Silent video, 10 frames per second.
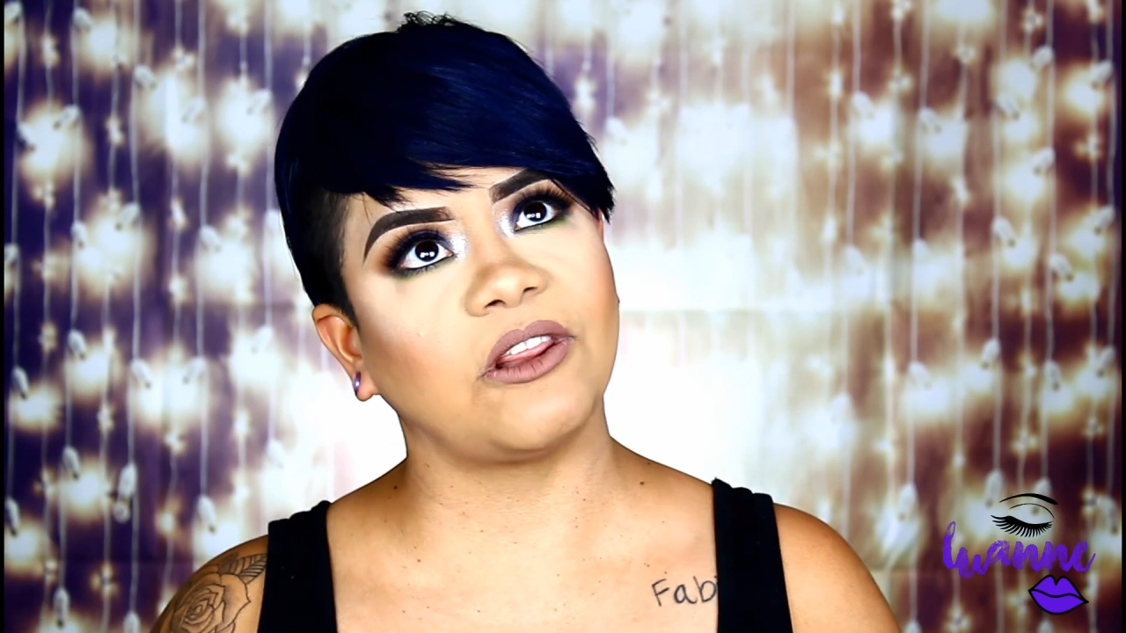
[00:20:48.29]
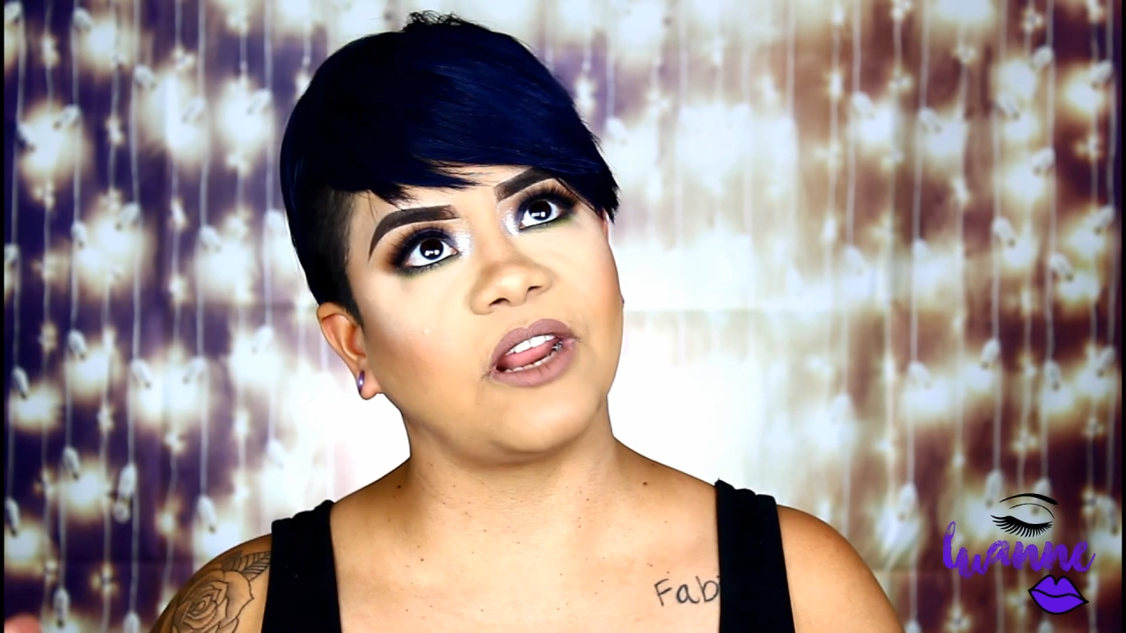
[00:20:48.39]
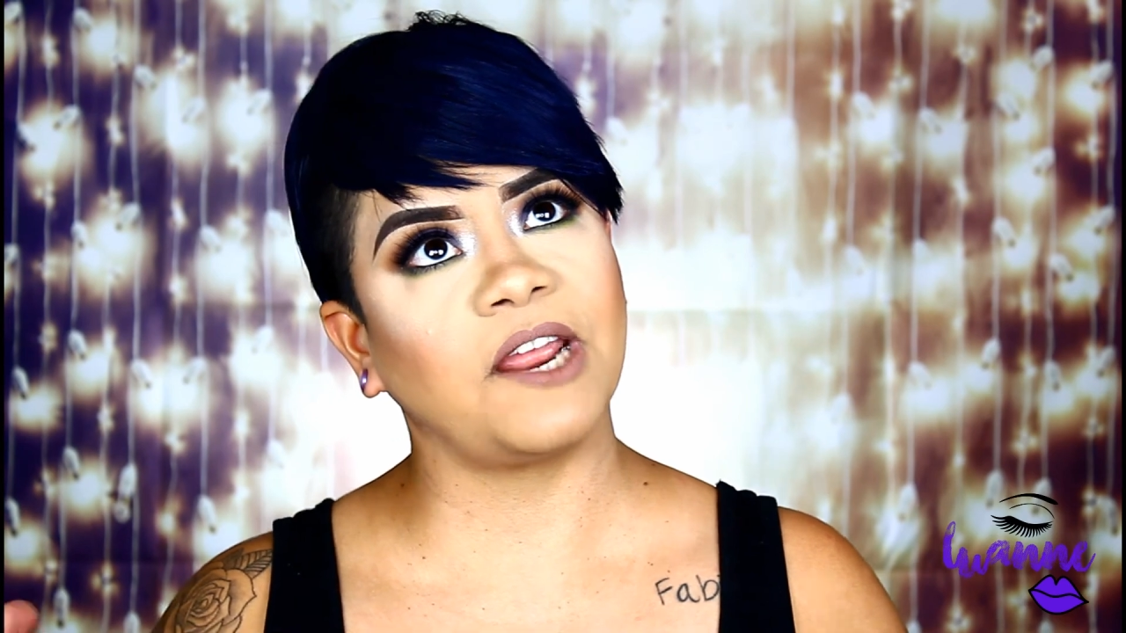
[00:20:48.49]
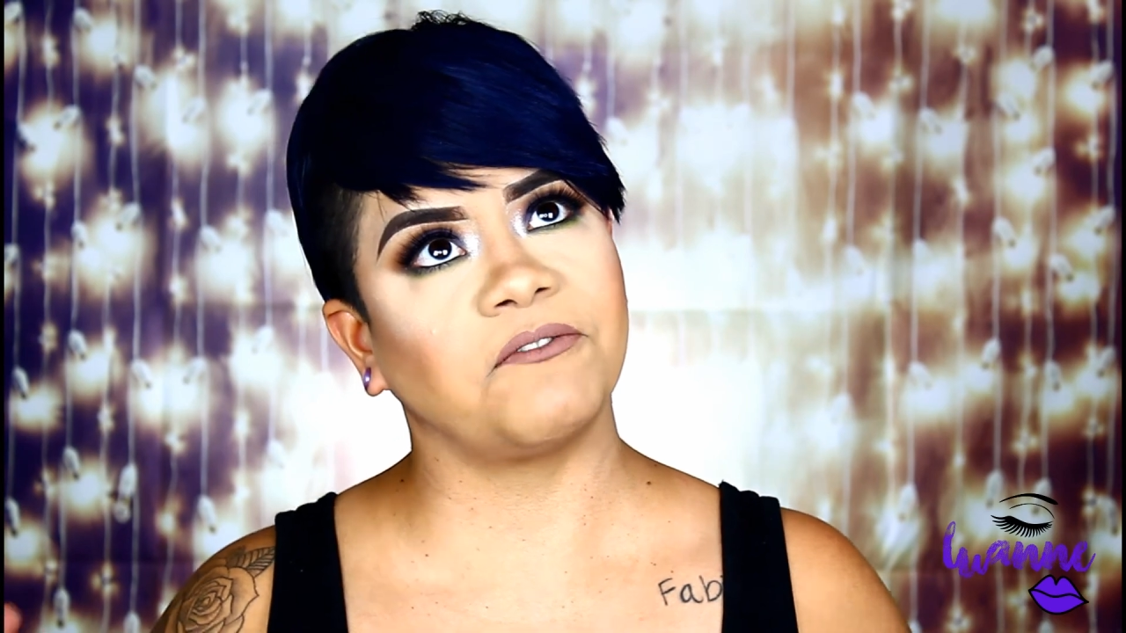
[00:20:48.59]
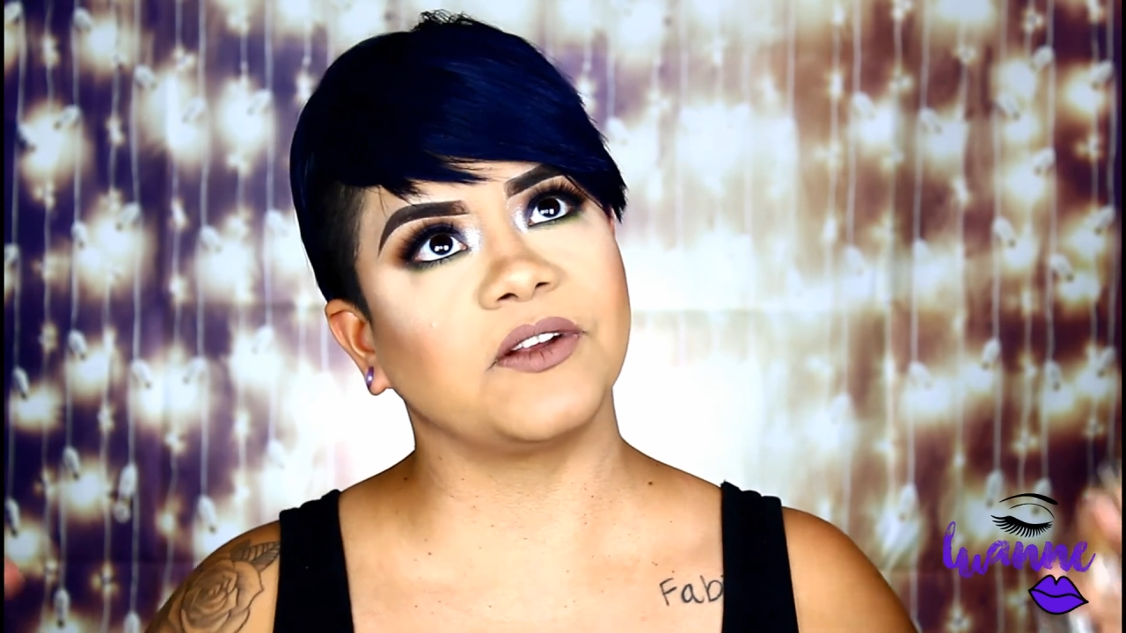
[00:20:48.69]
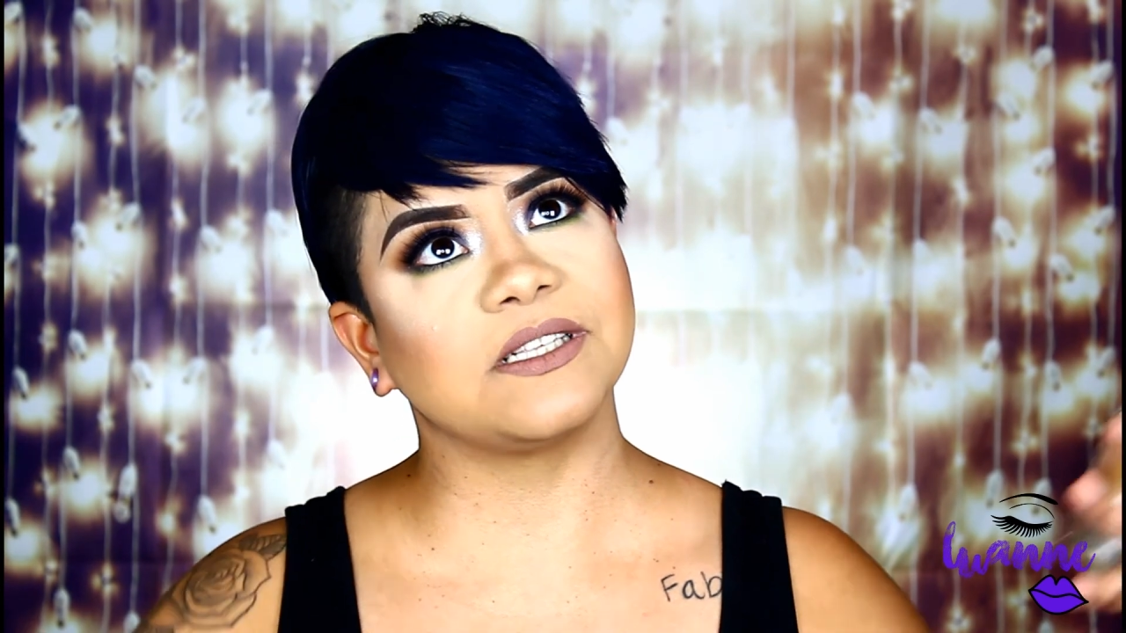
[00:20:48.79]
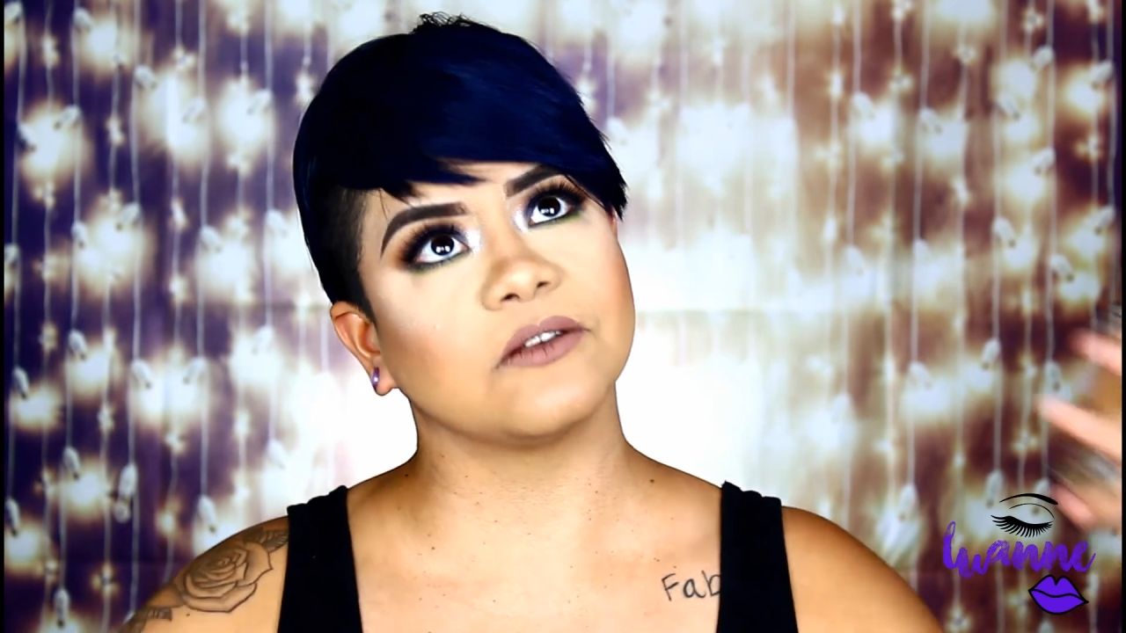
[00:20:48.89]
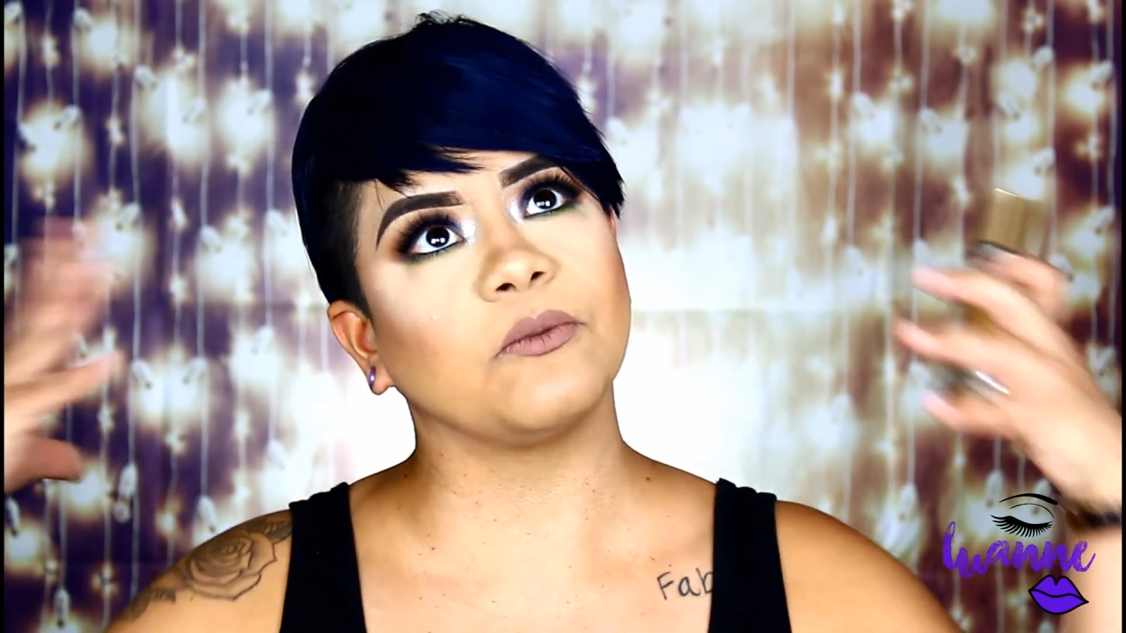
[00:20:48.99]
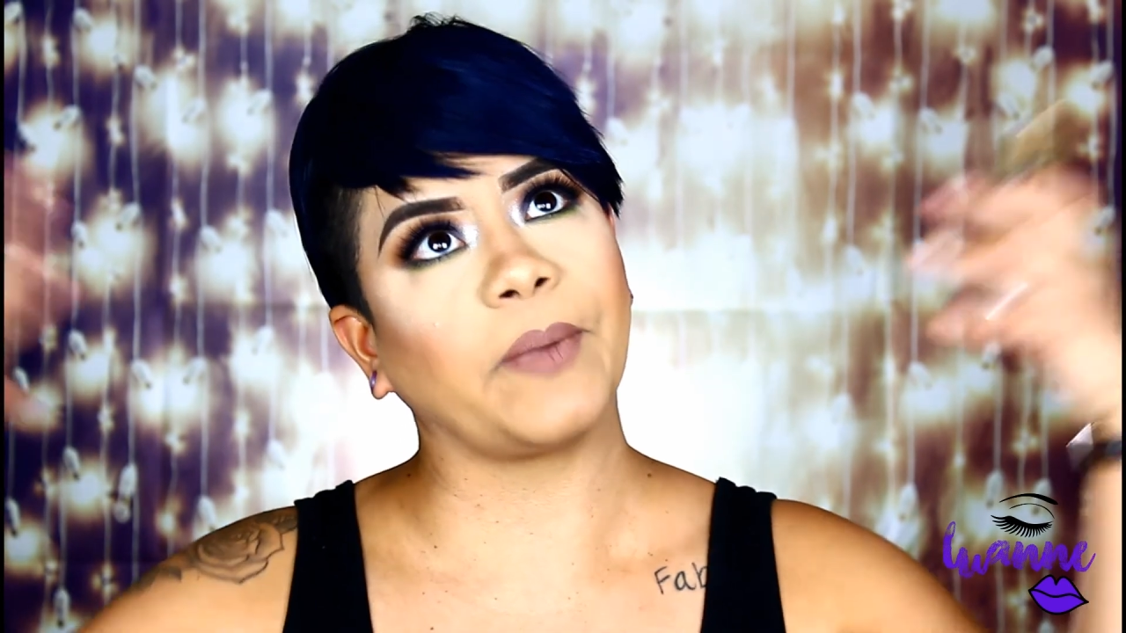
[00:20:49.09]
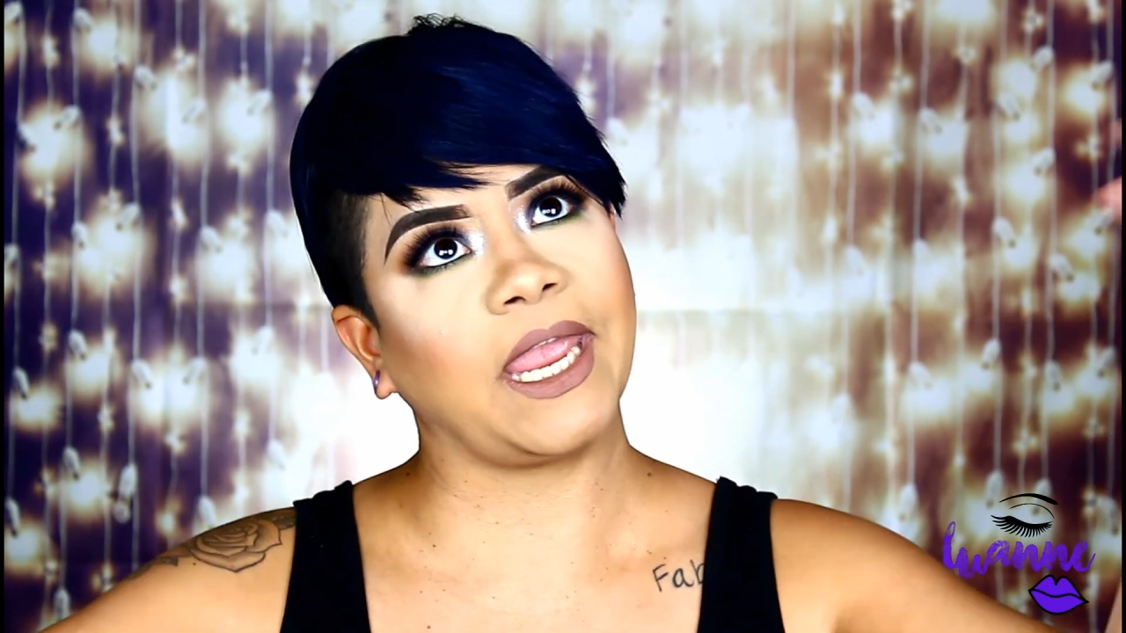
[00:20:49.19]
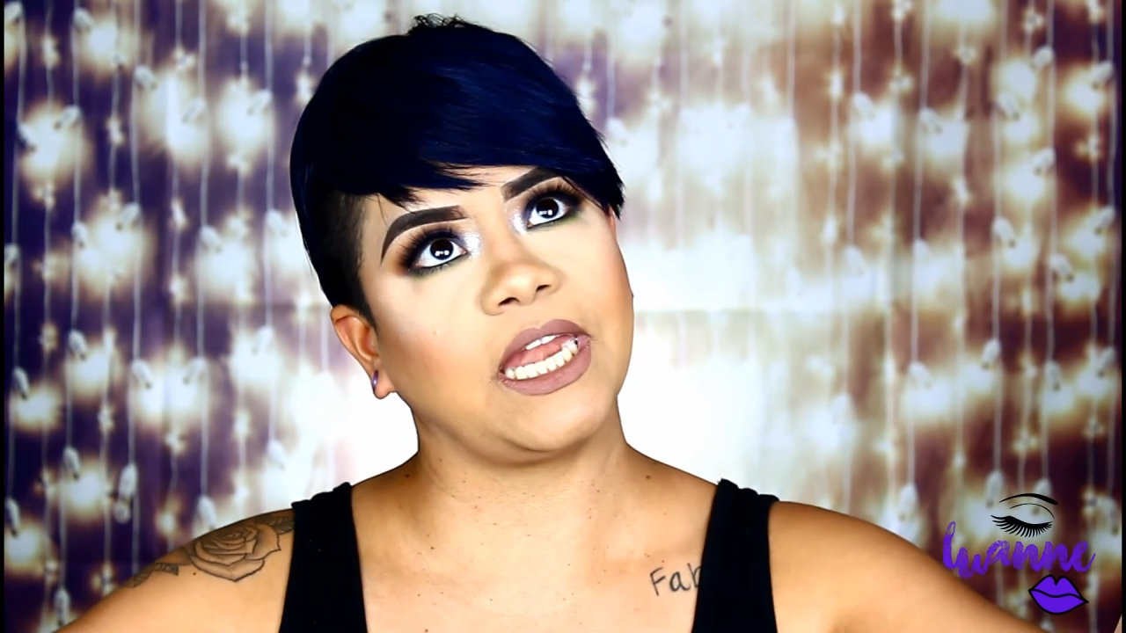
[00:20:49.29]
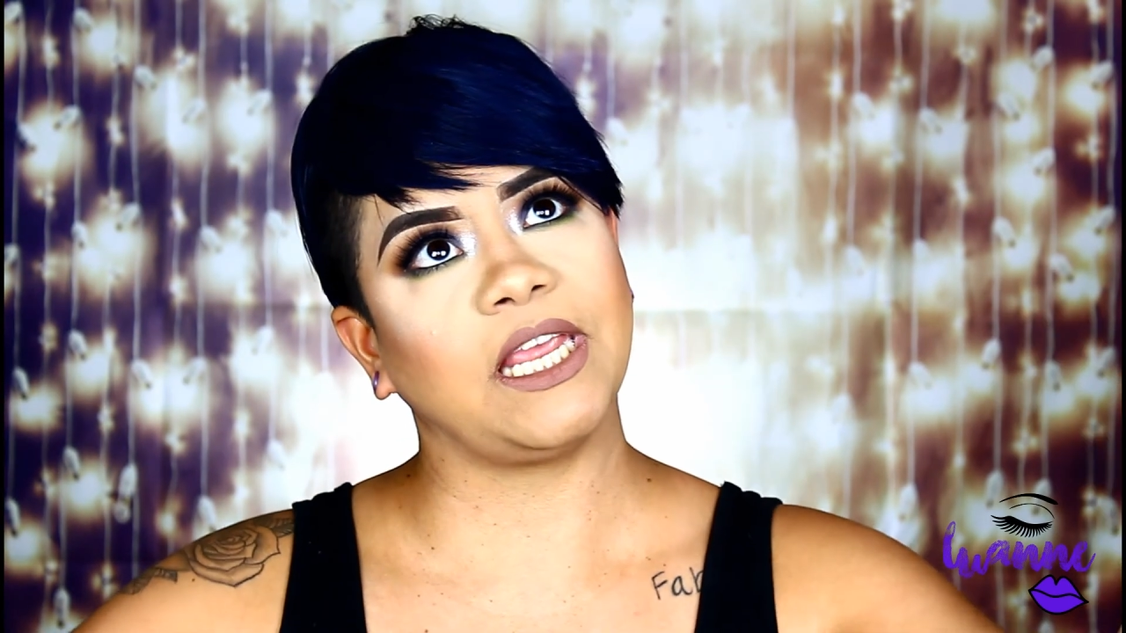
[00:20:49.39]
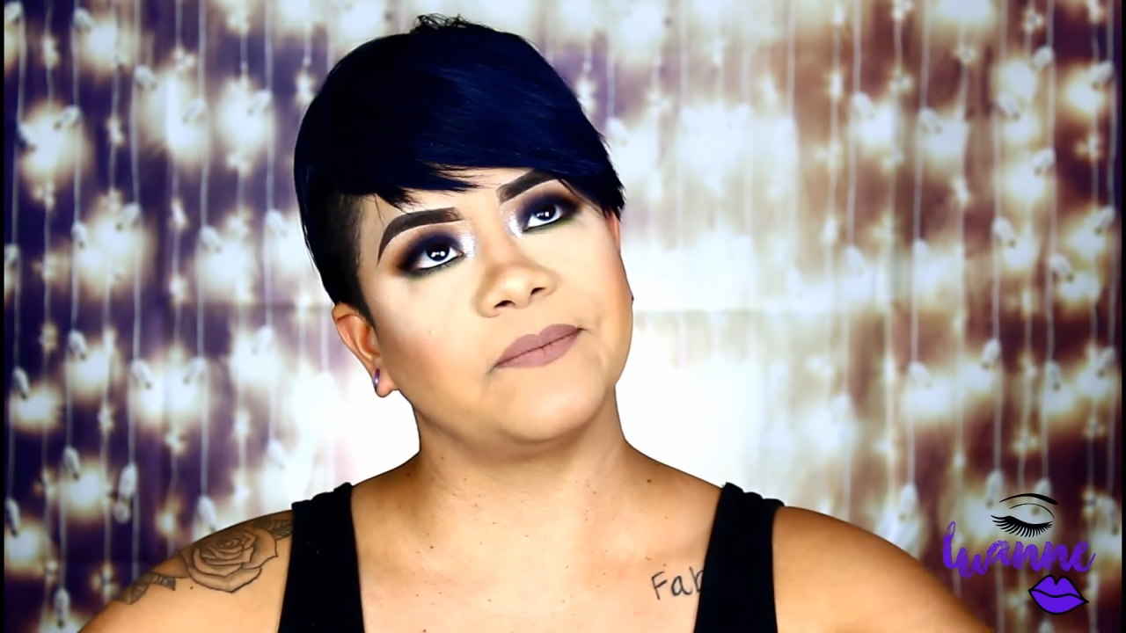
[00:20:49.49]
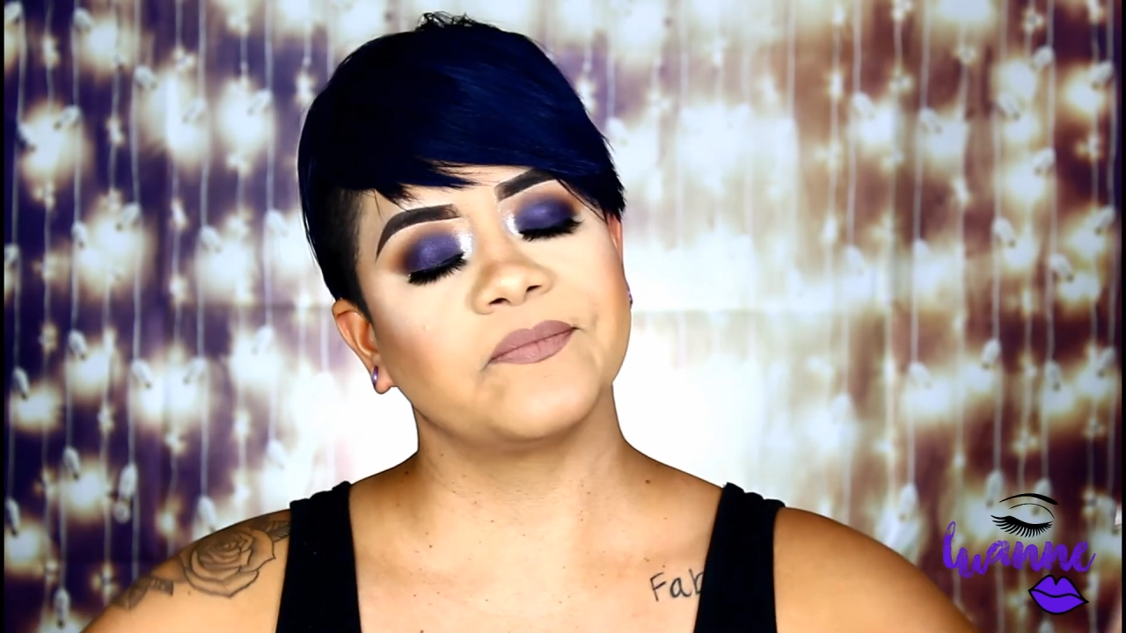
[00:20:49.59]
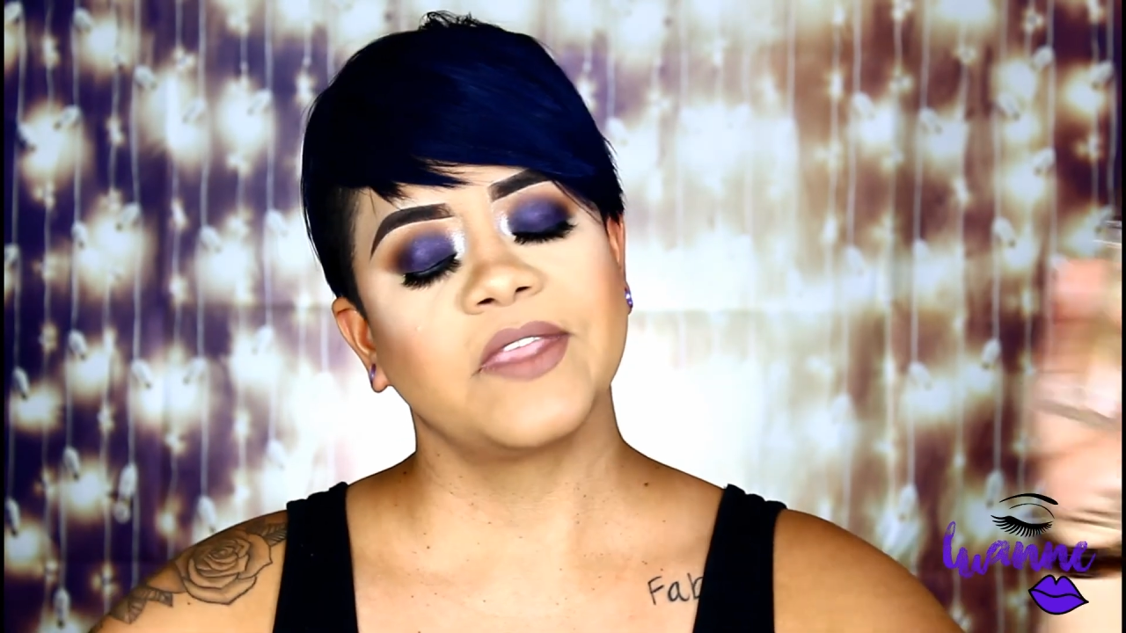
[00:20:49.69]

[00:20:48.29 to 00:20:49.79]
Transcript: every single penny.